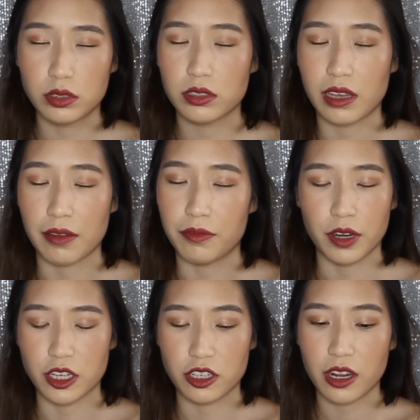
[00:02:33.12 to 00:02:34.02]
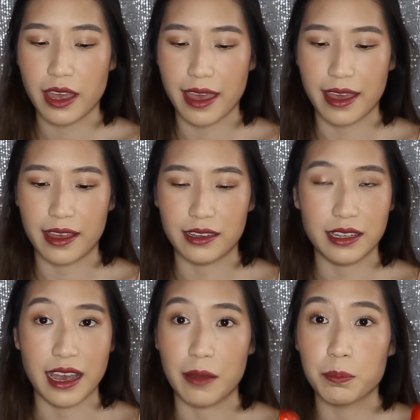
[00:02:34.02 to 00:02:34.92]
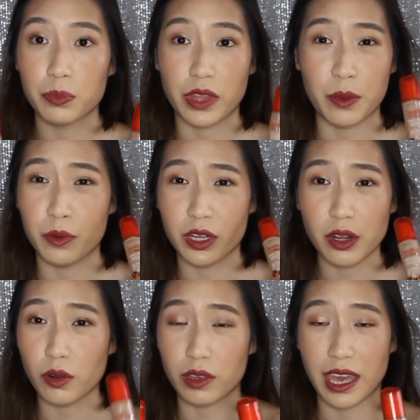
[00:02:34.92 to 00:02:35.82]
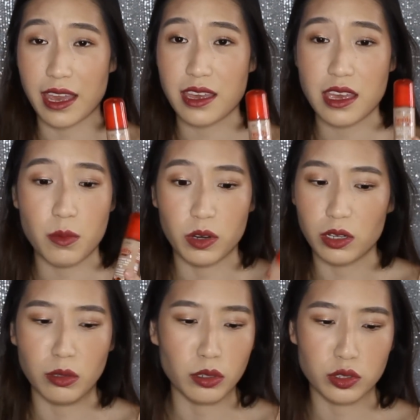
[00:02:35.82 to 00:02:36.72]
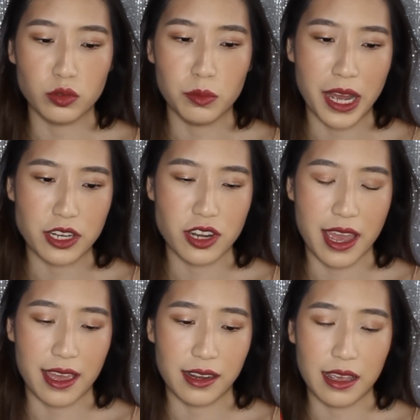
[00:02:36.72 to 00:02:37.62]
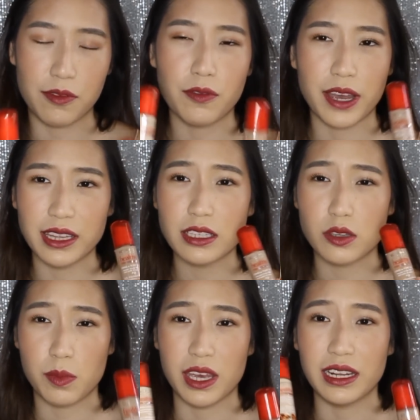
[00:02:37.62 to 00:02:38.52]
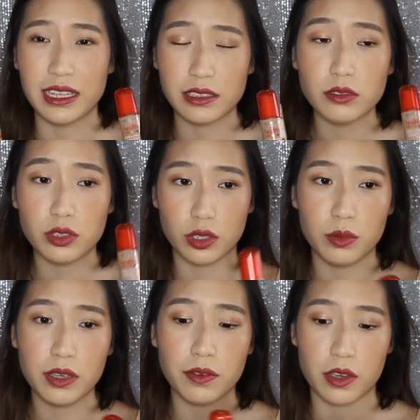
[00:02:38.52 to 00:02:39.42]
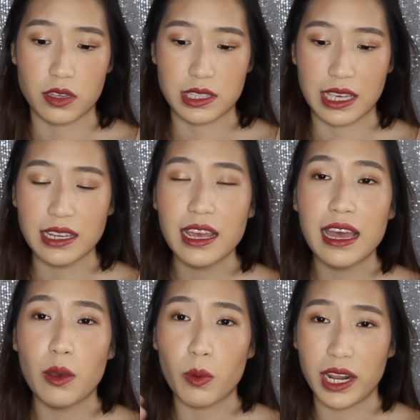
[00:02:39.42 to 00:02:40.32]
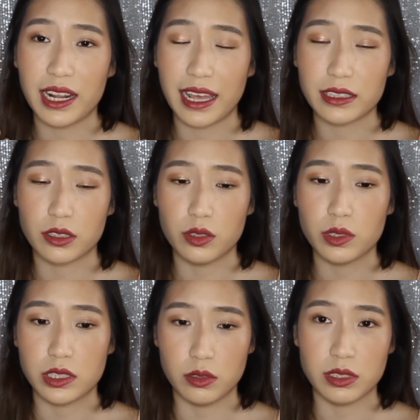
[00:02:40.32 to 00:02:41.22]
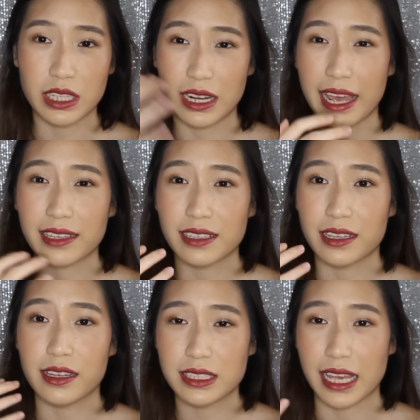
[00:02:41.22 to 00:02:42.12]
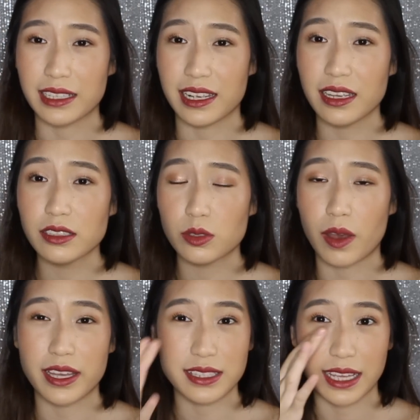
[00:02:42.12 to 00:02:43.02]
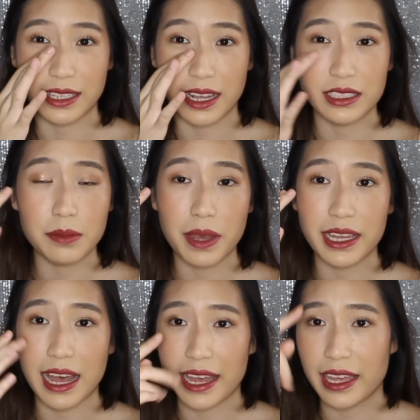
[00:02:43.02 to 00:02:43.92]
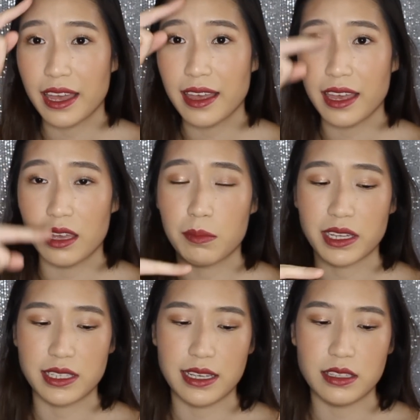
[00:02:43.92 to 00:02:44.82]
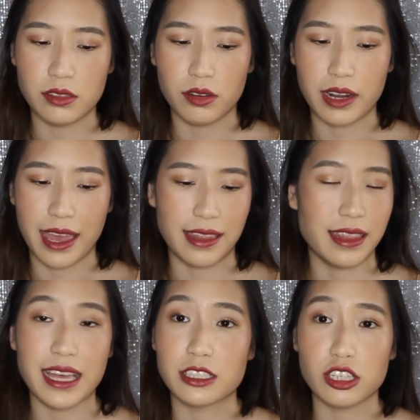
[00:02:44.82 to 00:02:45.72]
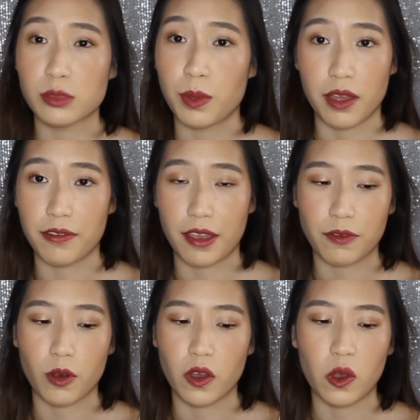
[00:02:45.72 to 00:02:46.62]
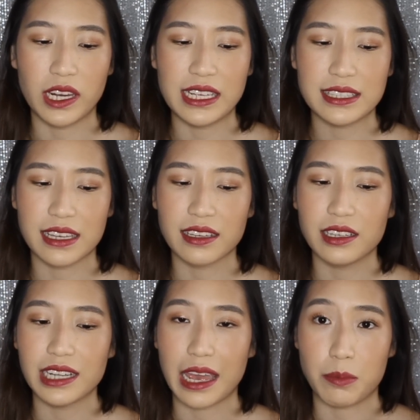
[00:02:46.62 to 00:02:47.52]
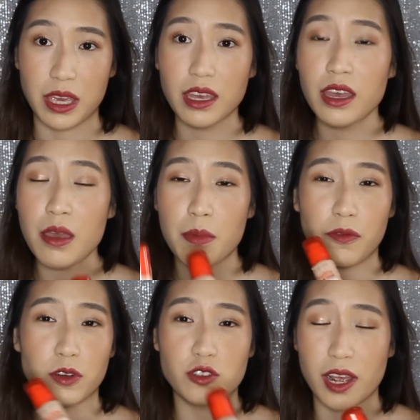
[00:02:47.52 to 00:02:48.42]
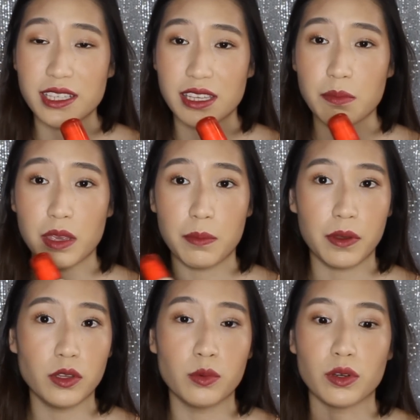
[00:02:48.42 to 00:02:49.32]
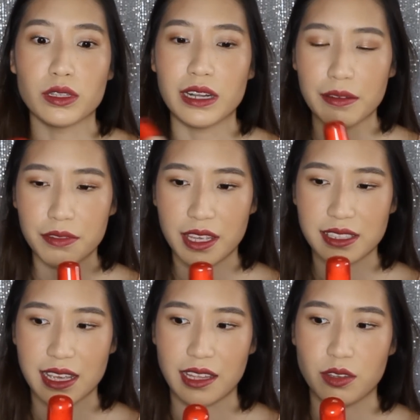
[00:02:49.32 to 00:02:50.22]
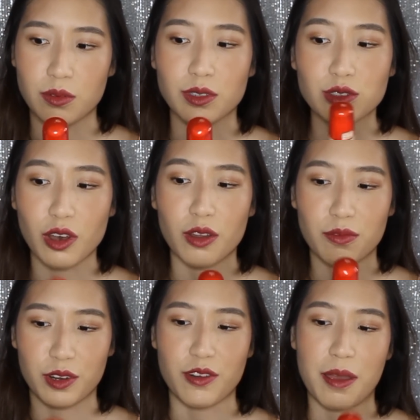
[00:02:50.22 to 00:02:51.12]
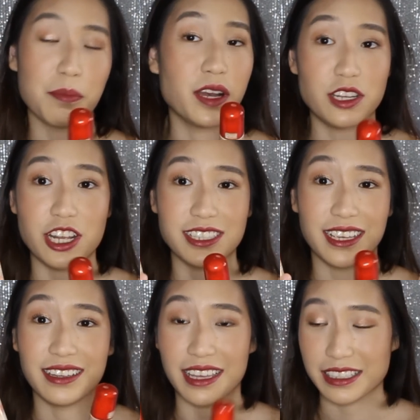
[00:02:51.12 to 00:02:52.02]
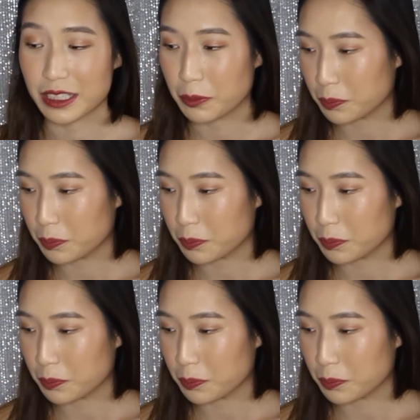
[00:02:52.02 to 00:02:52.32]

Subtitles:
coverage. And yeah, it wouldn't look cakey, it wouldn't look too much. And if you find this to be a little dewy for your skin, what I like to do is do selected setting. So I set it under my eye in my T-zone, and that's just perfect for an oily skin girl like me. But for dry skin people, you will love this and you will not regret purchasing this.